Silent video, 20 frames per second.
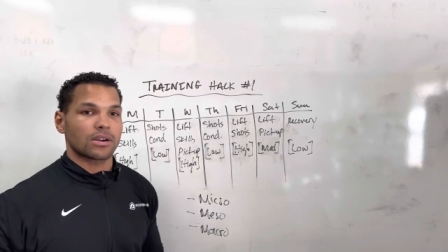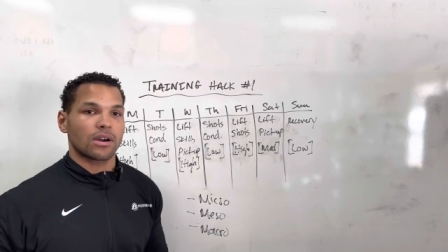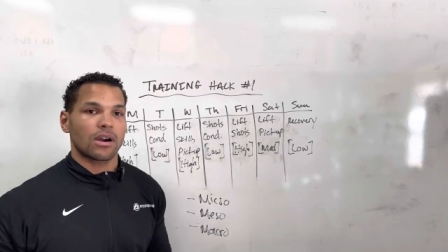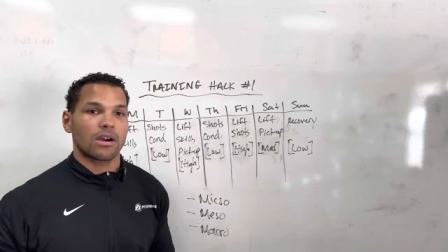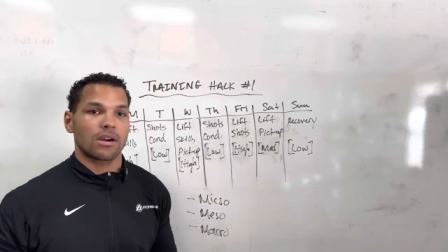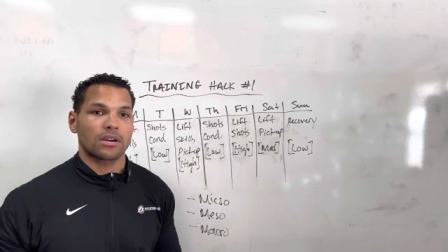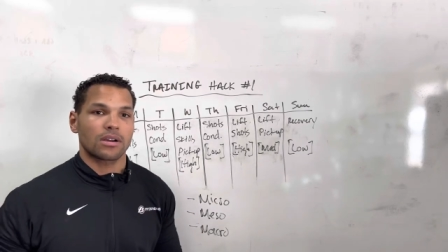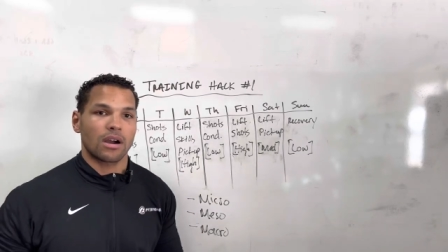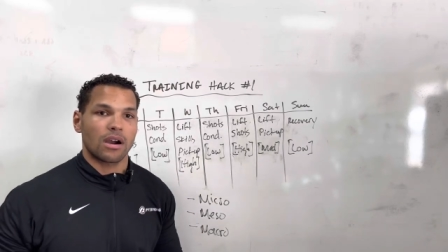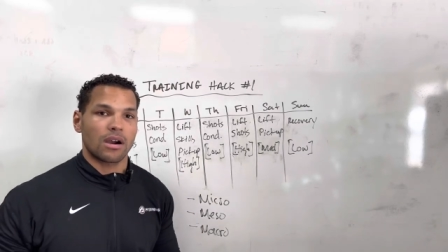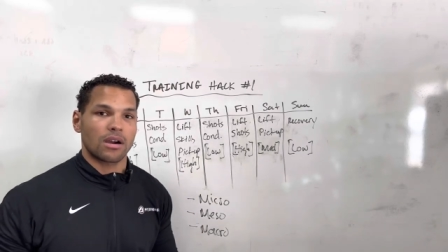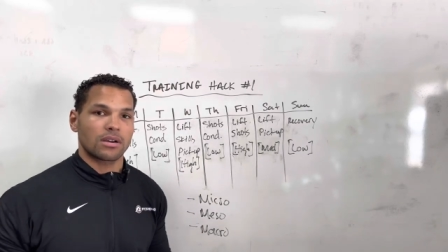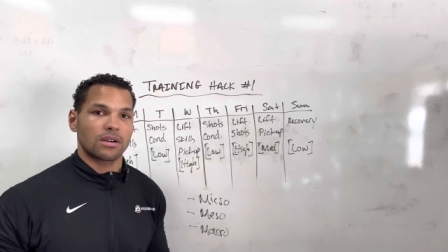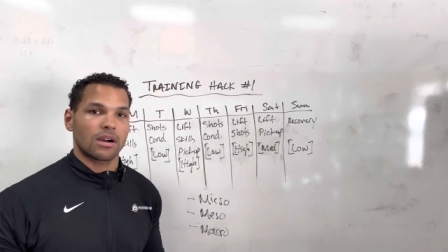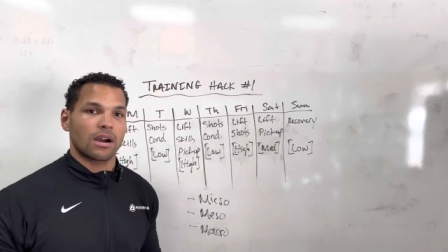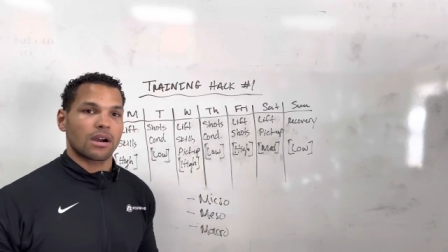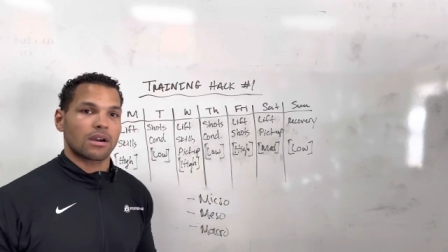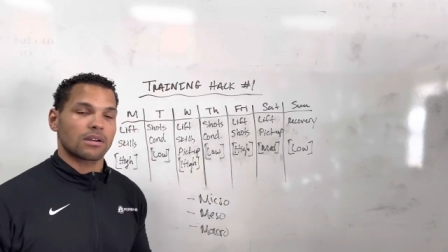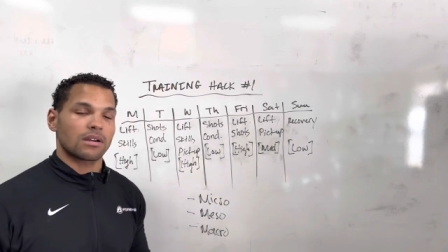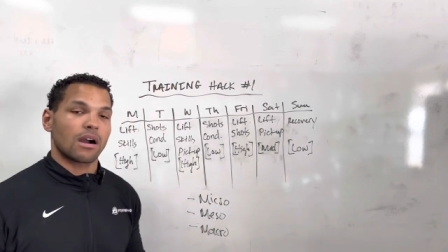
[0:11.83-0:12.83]
hard, hard,
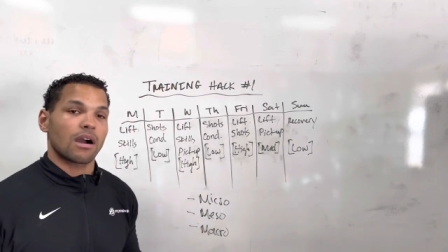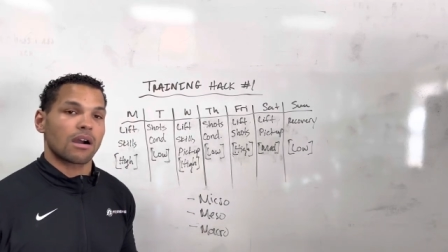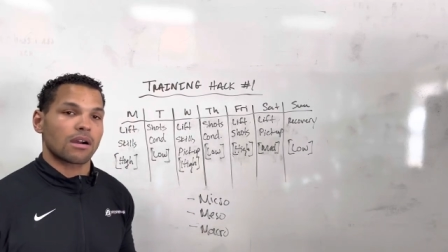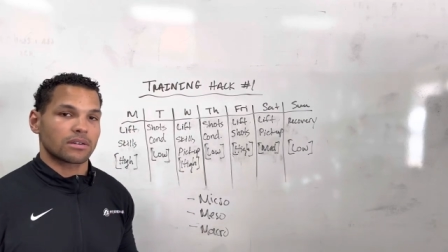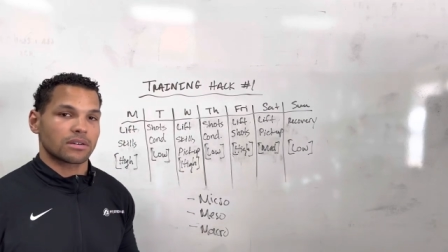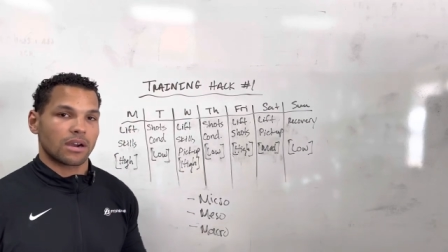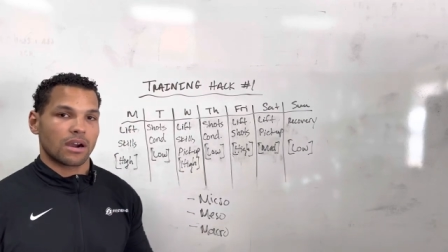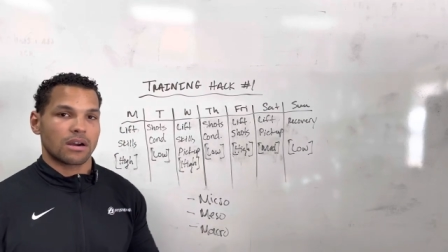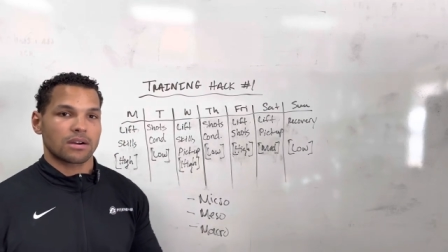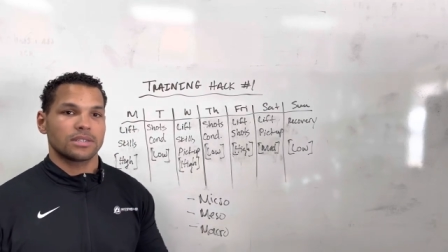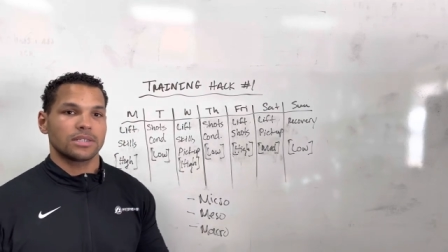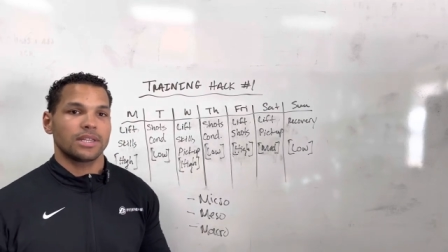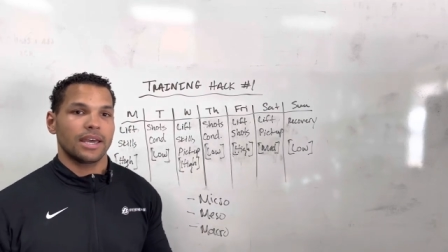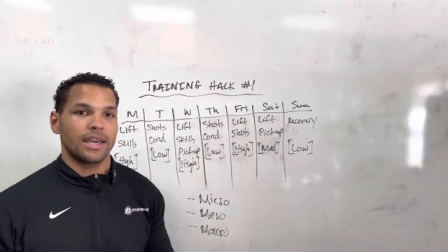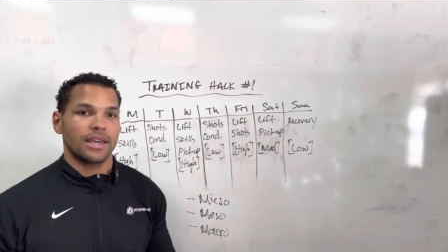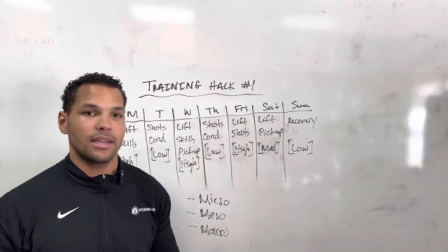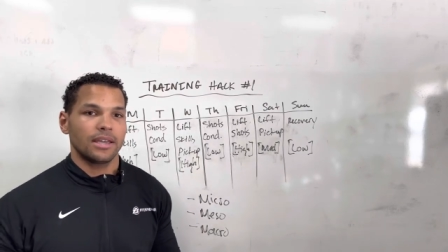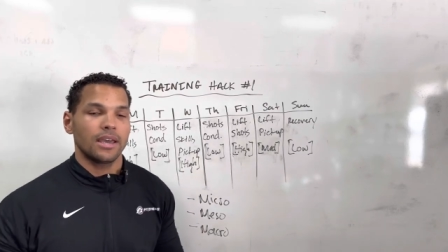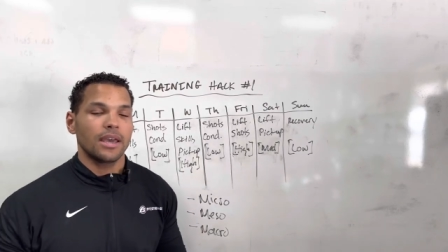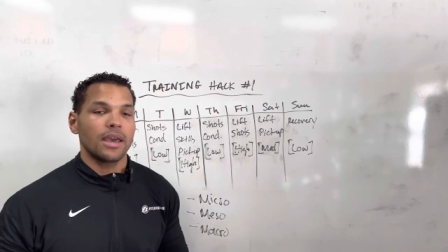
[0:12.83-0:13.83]
hard, hard, hard
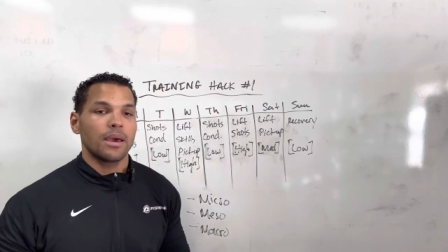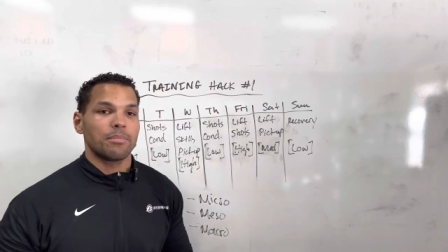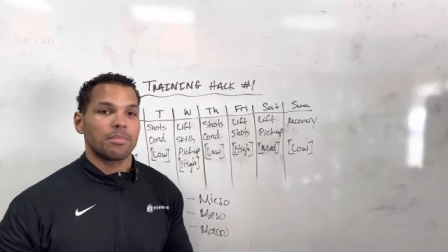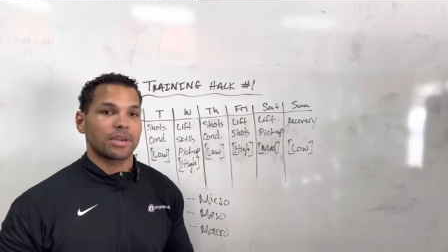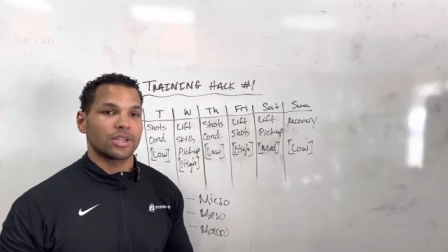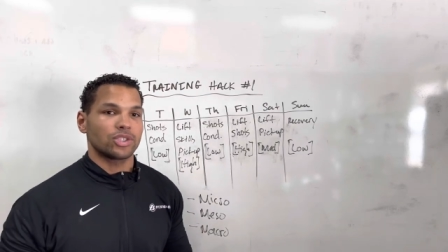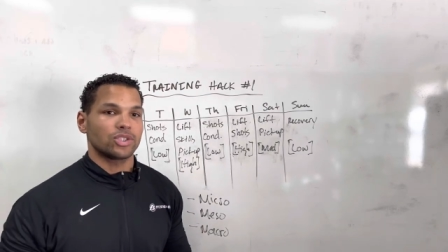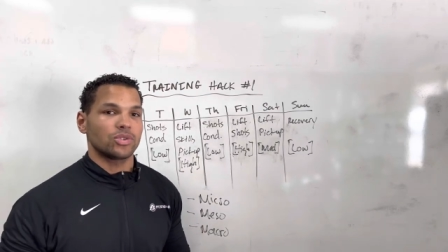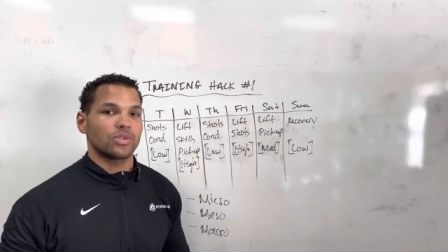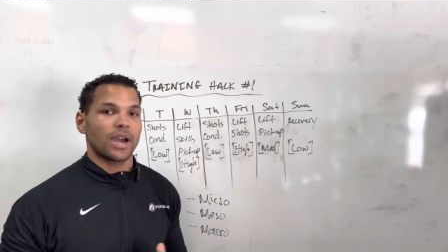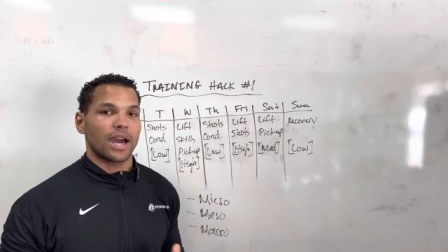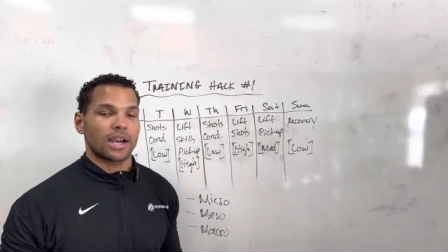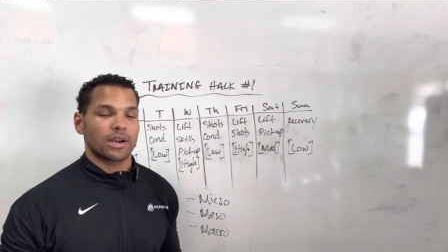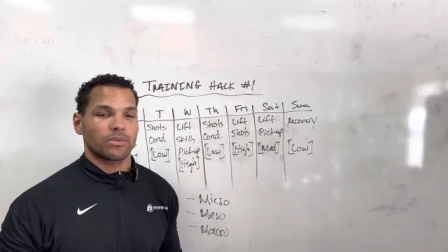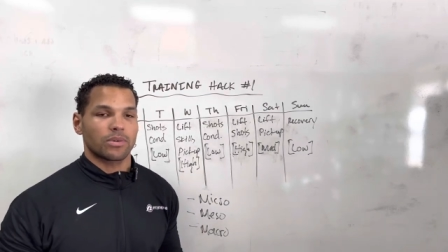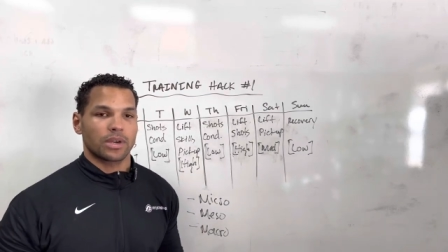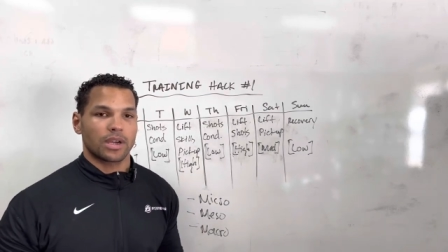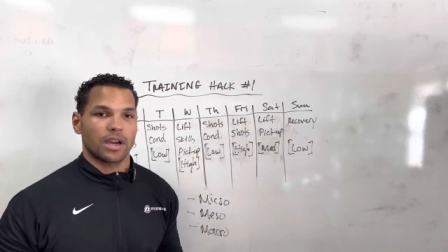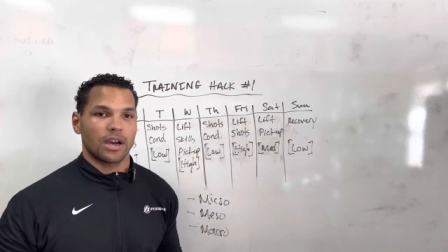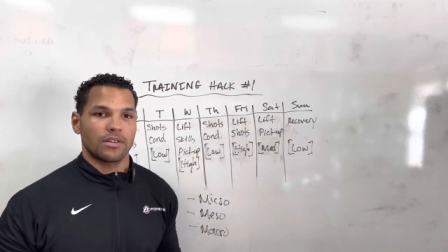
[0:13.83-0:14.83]
day because you got to
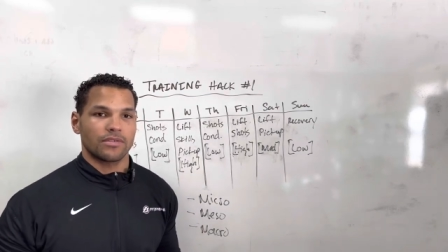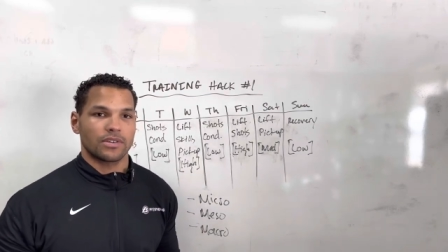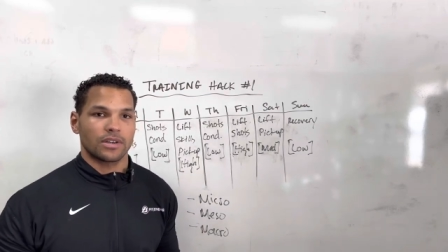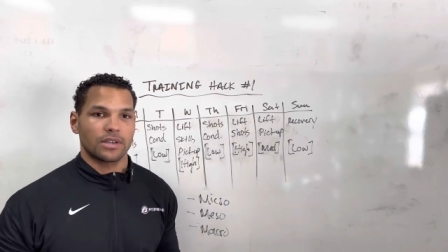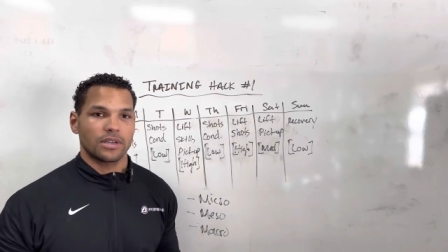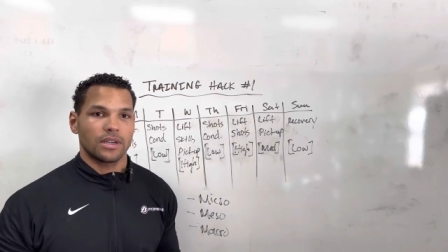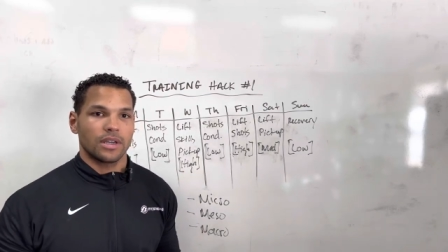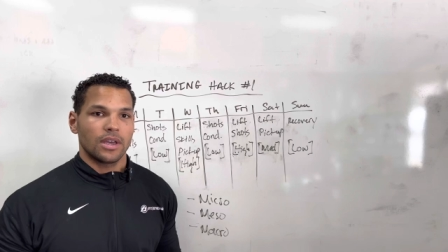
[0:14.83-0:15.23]
recover.